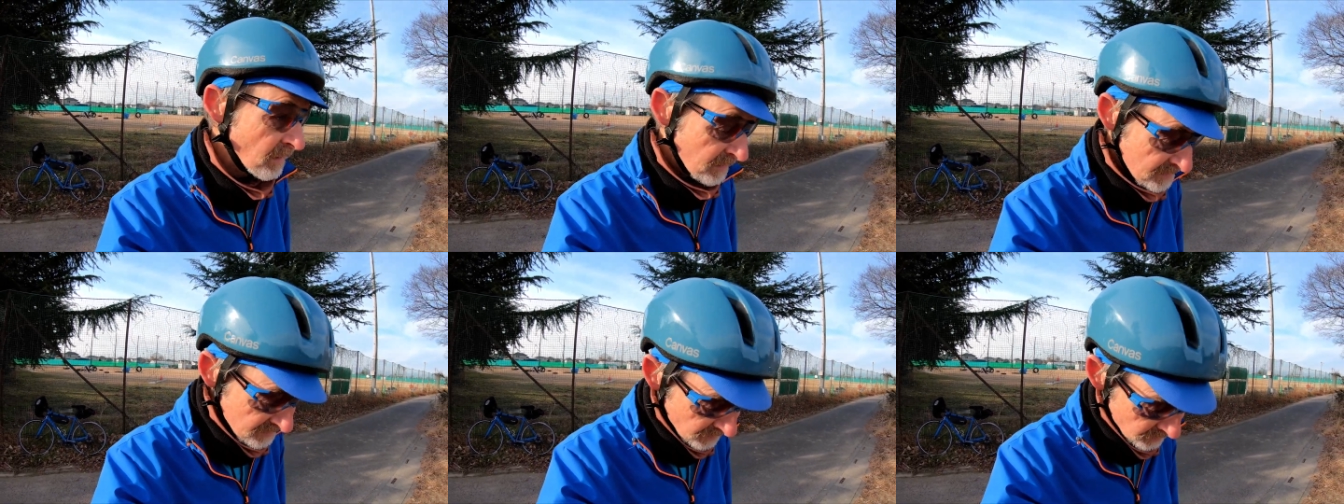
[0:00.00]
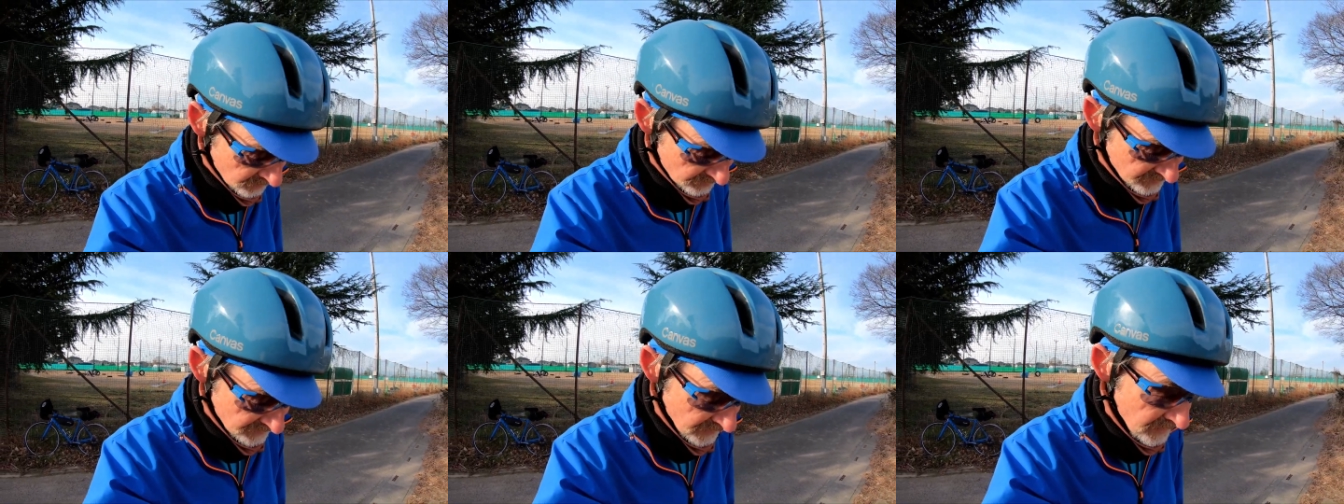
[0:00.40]
It's kind
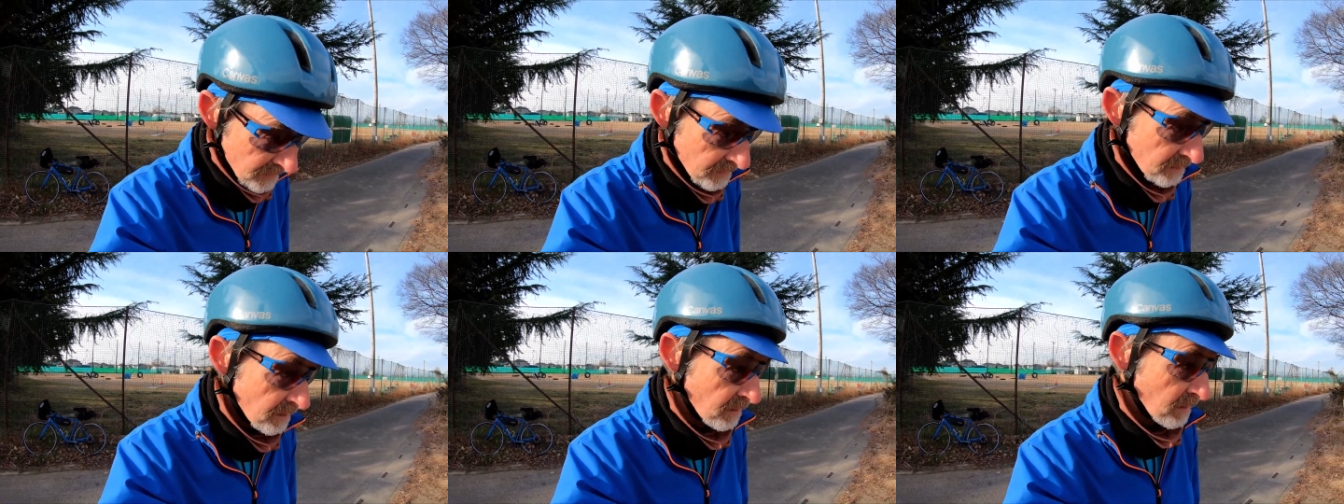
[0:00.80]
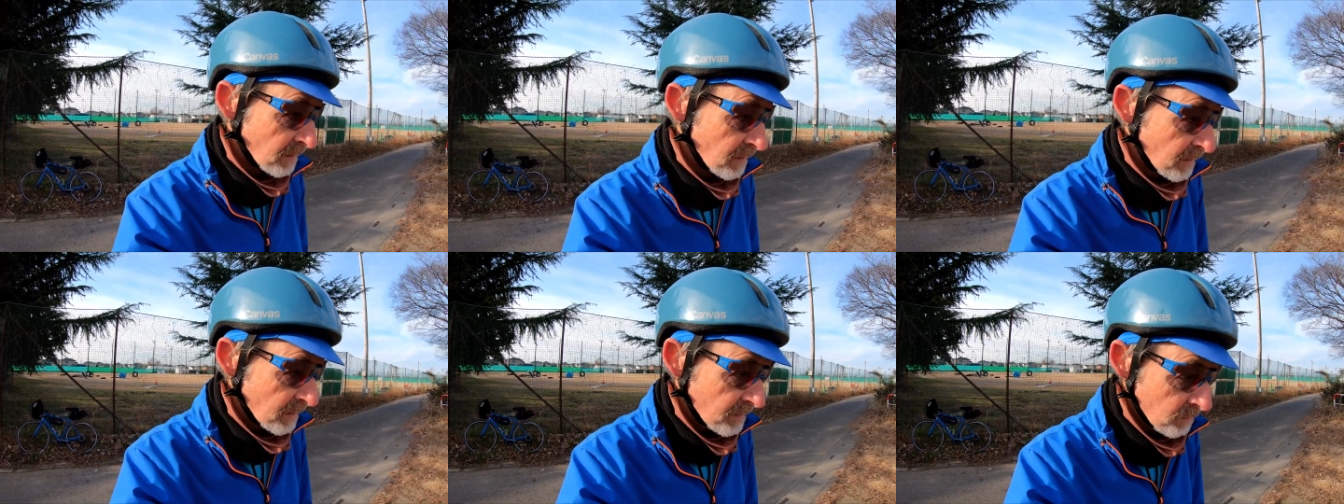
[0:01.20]
of sad
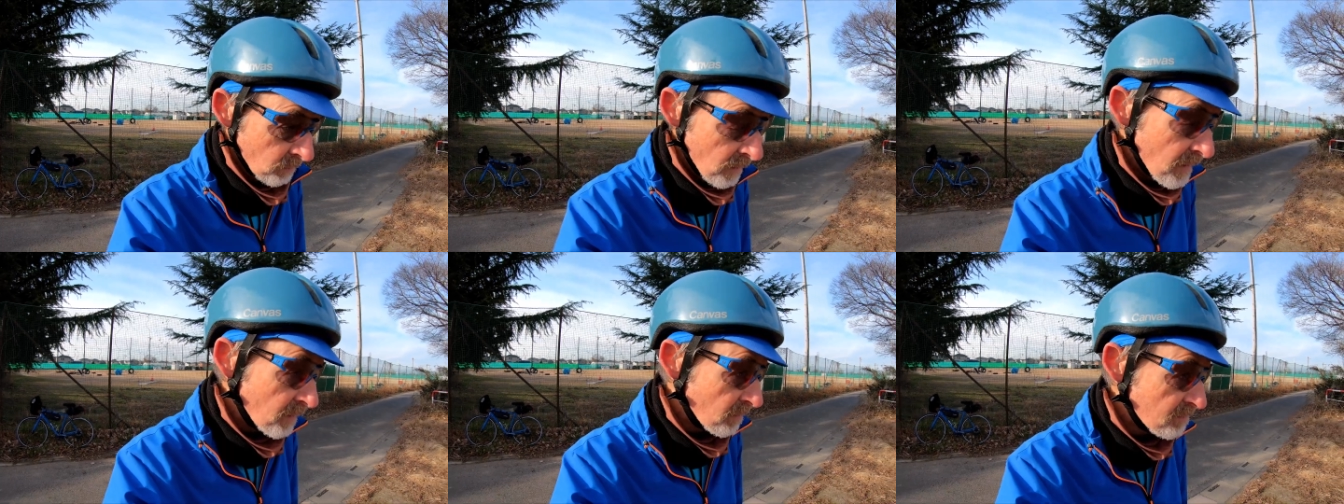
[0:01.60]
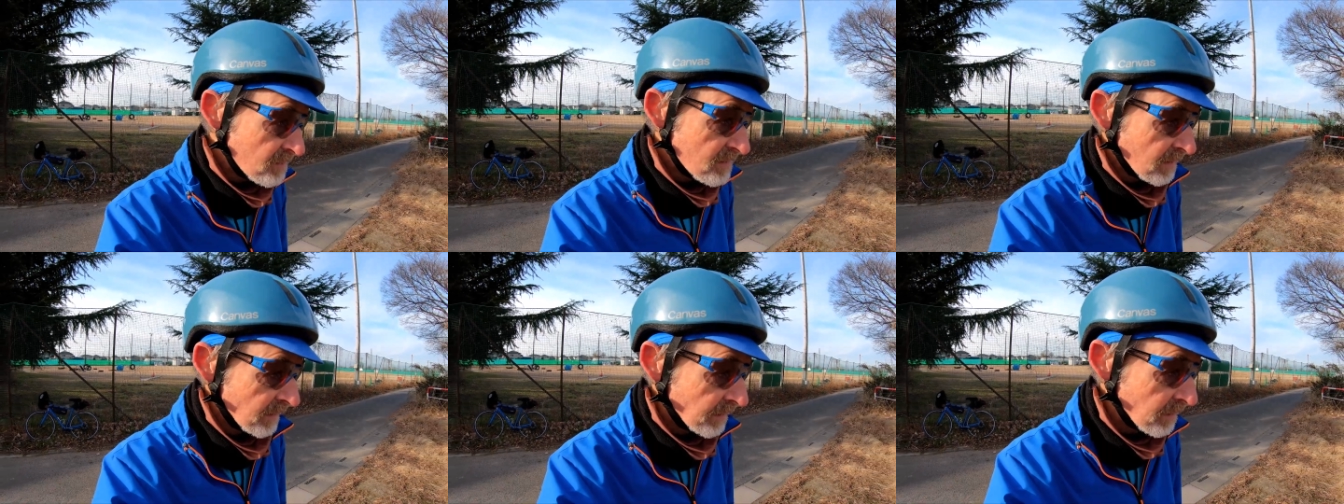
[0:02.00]
in a way,
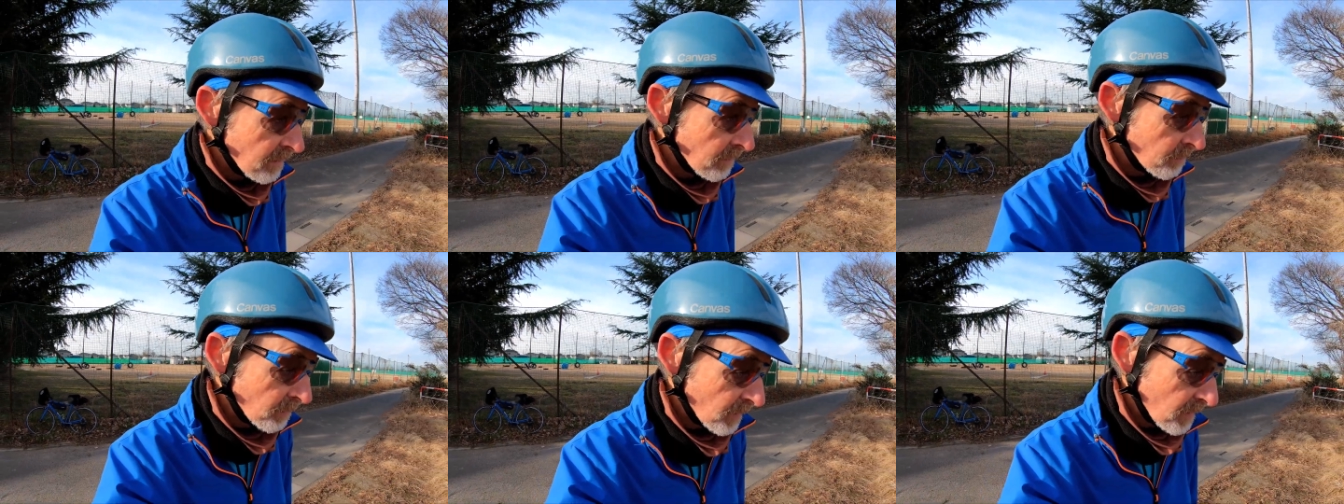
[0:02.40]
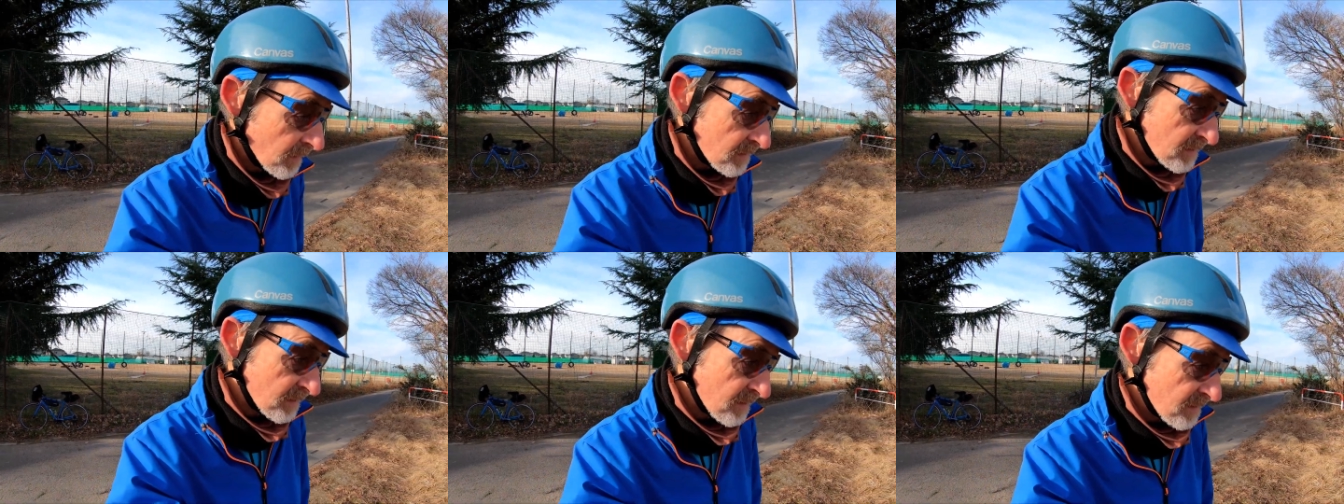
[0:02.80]
obviously,
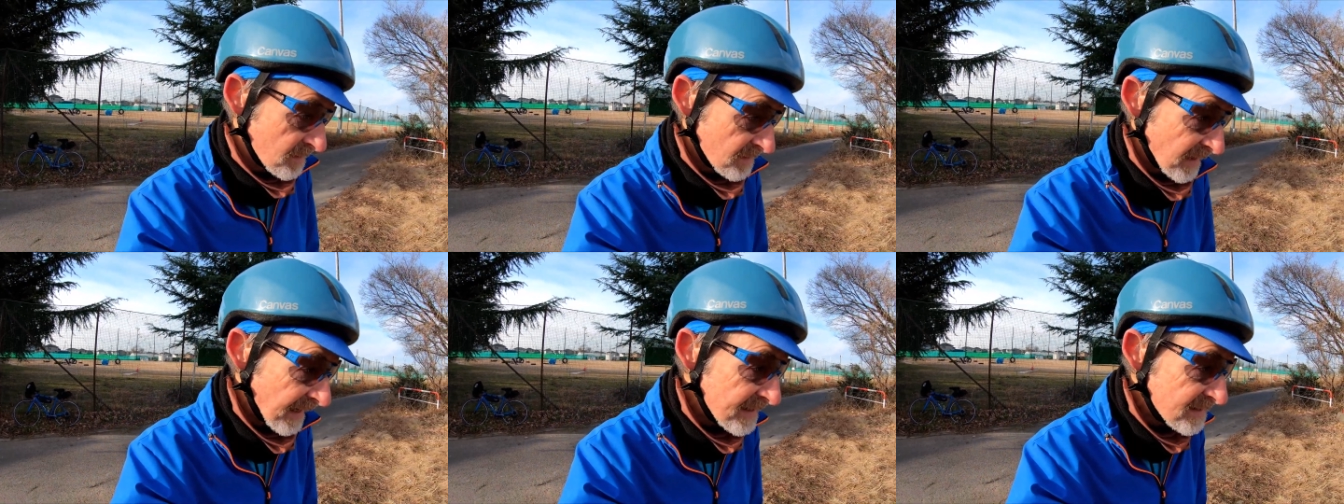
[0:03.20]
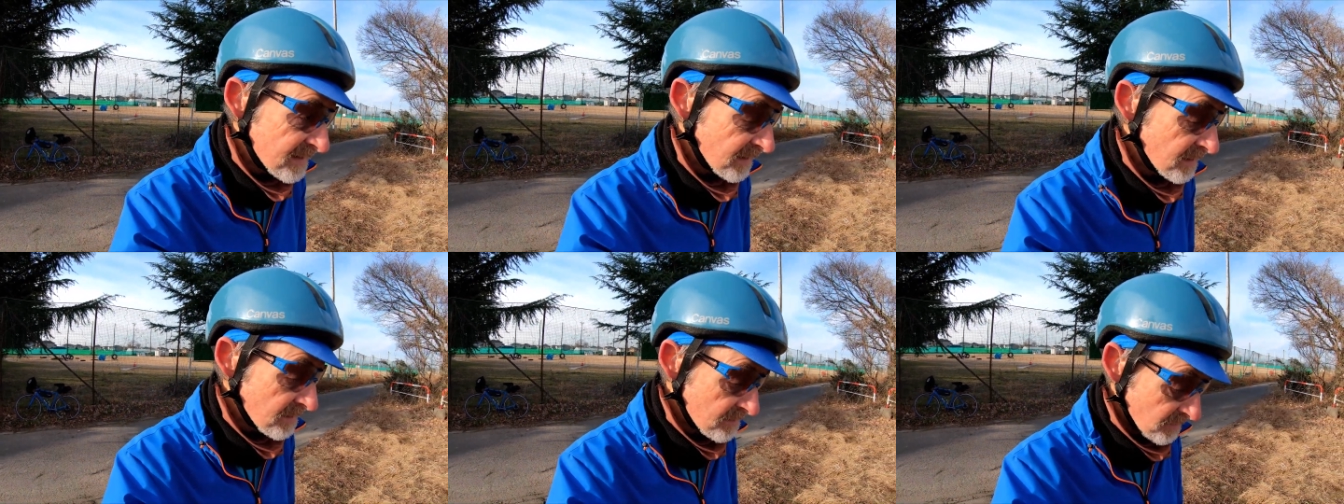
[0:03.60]
because this is 80
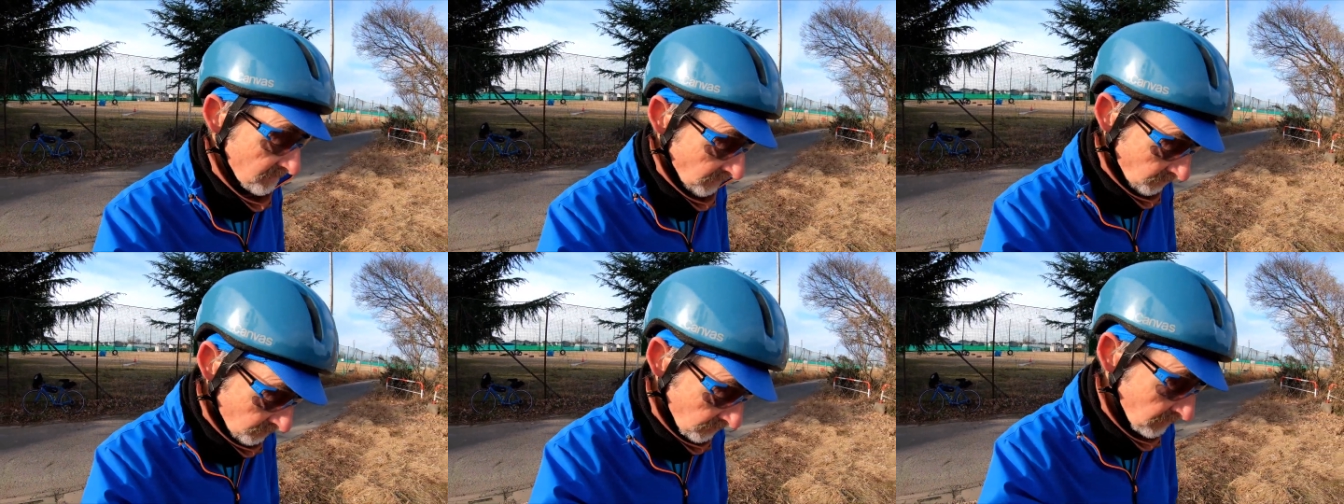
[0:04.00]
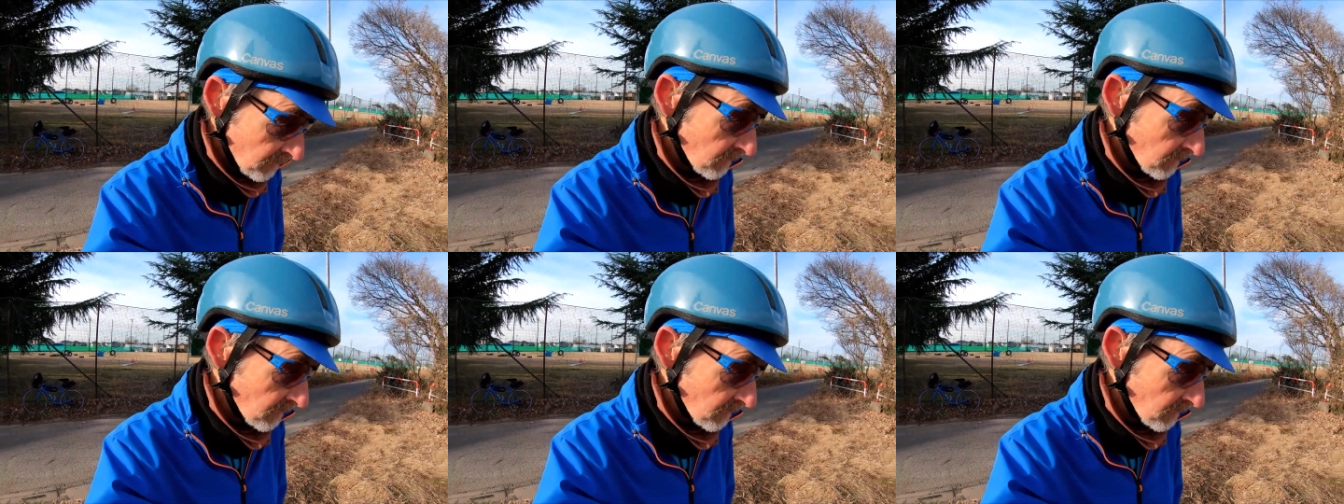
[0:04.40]
years ago,